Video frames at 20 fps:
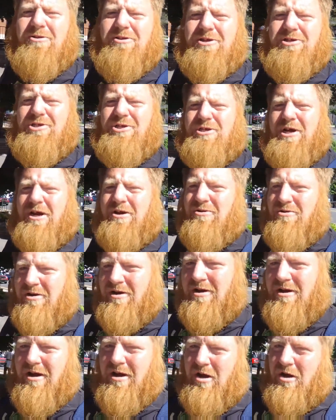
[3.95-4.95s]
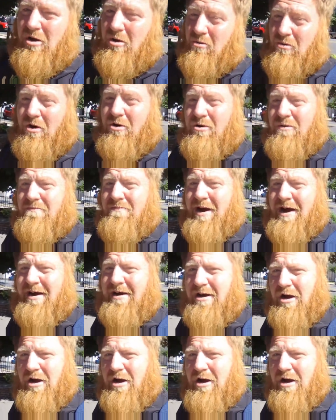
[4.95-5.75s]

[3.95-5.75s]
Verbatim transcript: this channel, welcome back.